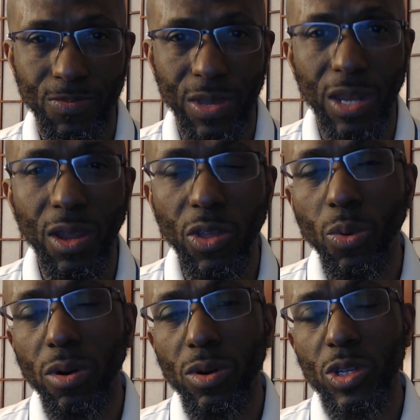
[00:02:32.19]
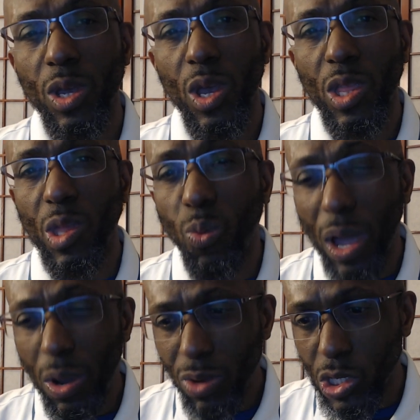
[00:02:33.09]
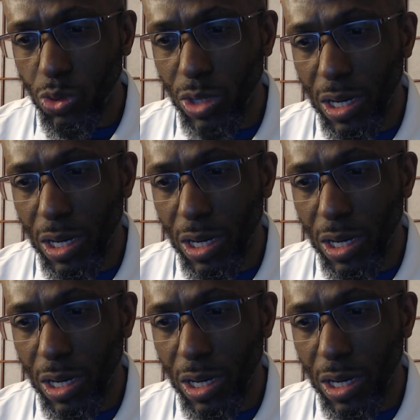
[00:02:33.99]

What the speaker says: In other words, the way we treat